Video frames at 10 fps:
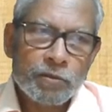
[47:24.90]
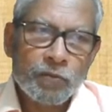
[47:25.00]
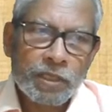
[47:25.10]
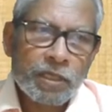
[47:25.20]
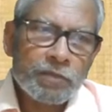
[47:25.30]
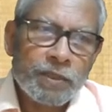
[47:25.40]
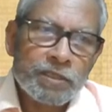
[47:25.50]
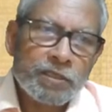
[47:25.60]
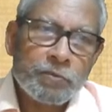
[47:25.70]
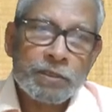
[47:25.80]
So workers'
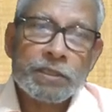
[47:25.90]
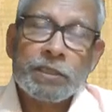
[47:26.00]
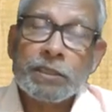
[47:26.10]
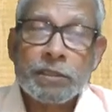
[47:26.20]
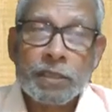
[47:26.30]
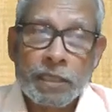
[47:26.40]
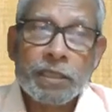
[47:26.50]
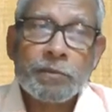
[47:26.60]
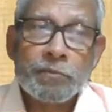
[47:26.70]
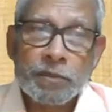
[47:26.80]
participation is
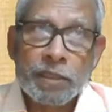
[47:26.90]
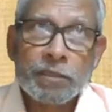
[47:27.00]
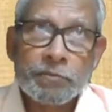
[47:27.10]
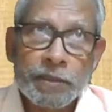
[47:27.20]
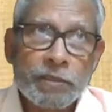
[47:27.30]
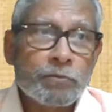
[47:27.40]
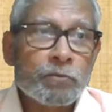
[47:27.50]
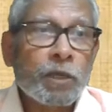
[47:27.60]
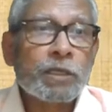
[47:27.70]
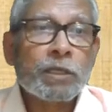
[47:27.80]
another aspect.
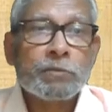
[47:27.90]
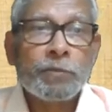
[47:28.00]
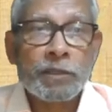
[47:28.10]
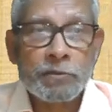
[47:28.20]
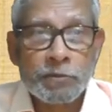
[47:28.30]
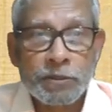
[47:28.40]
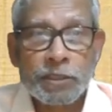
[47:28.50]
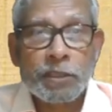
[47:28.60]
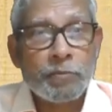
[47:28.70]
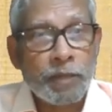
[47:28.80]
Workers'
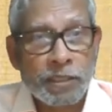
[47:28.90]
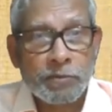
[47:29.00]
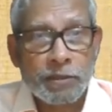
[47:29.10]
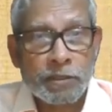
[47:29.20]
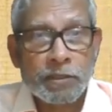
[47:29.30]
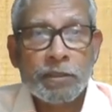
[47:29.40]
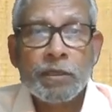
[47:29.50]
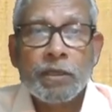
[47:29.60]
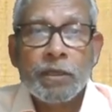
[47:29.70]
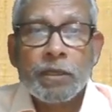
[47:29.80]
participation in management
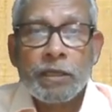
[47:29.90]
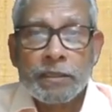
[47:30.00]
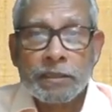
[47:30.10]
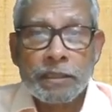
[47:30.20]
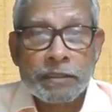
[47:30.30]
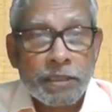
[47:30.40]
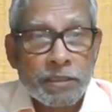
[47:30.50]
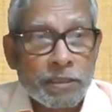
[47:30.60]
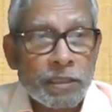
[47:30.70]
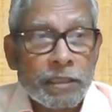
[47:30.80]
is an
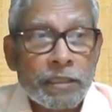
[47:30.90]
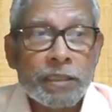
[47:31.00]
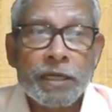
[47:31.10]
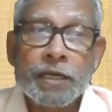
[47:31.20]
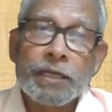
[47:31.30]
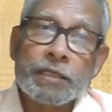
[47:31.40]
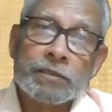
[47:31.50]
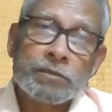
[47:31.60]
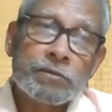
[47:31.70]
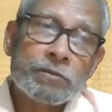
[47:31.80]
essential
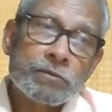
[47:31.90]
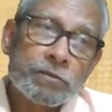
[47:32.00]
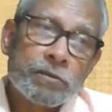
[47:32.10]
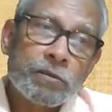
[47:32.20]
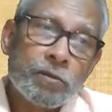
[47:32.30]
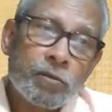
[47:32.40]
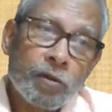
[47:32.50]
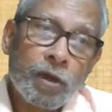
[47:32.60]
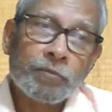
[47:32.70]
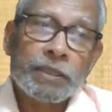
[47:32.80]
ingredients
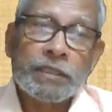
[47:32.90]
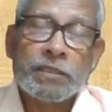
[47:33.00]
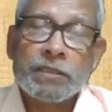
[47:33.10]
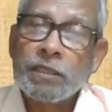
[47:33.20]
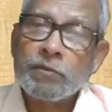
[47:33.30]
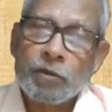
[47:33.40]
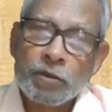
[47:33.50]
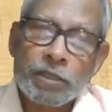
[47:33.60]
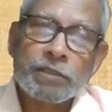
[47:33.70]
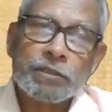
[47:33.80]
of the industrial
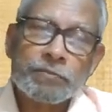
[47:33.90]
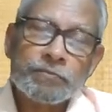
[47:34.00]
democracy.